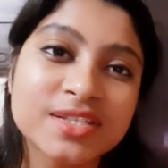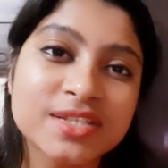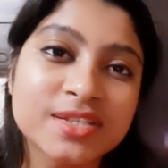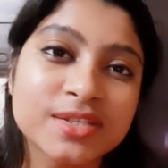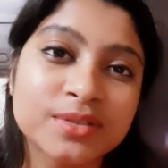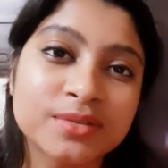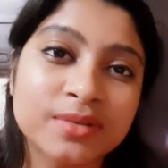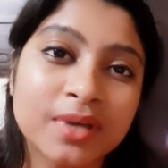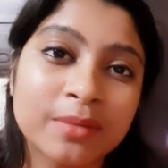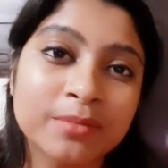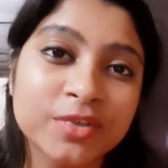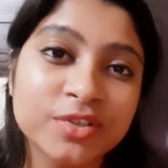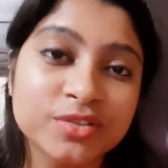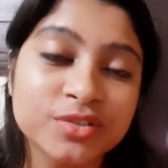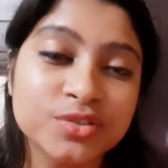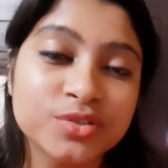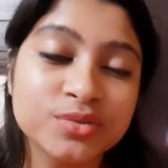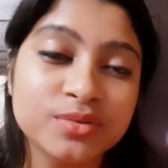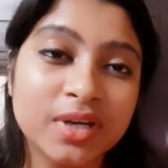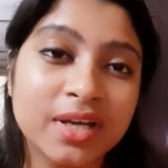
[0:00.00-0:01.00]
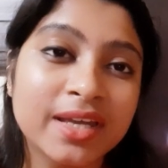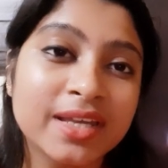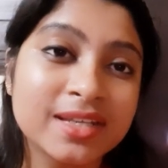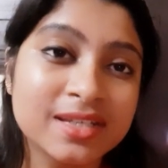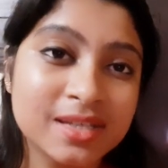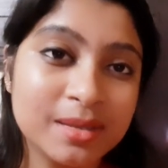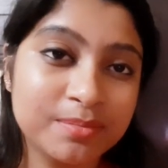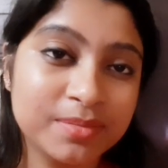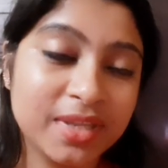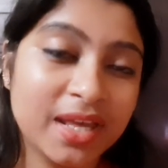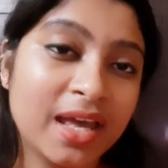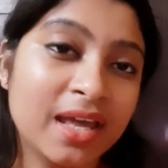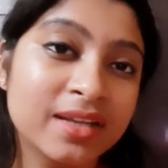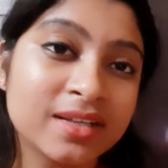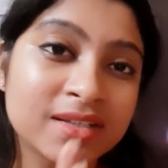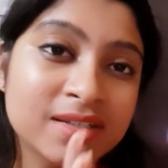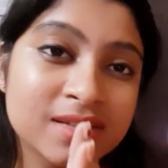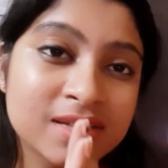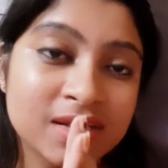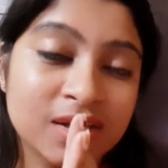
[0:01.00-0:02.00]
So I'm going to do an in-depth
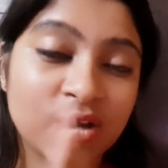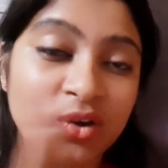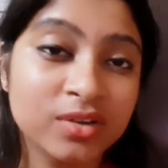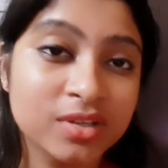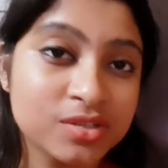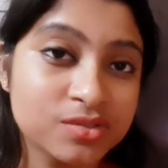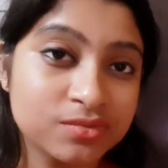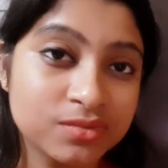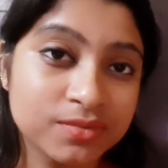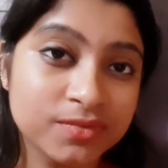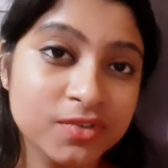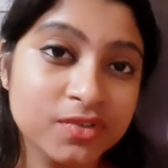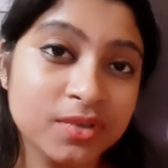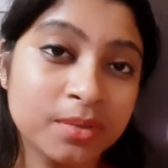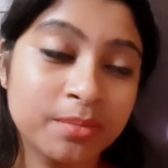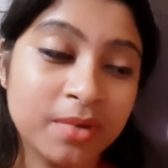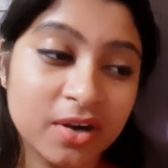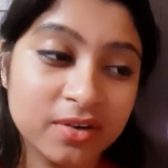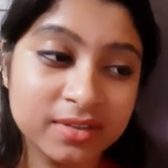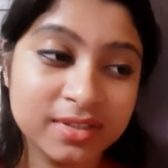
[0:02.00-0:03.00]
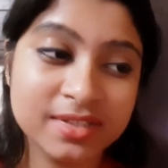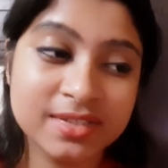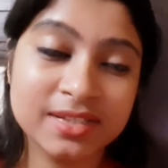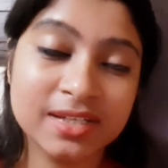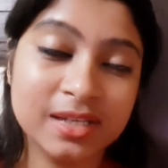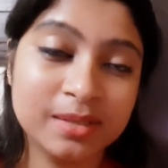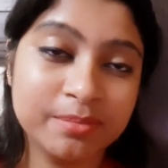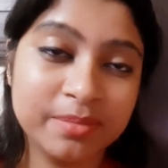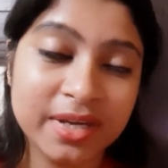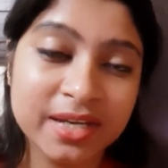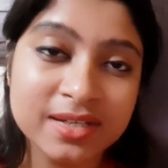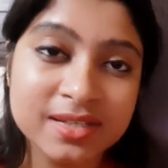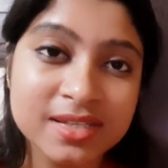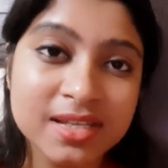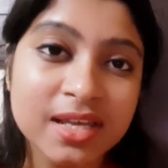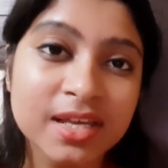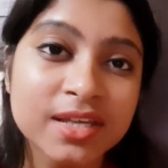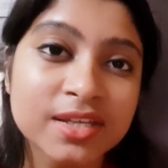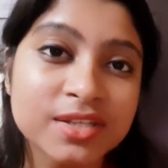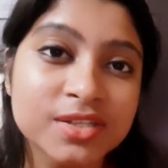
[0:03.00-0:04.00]
and honest review about these nail prints.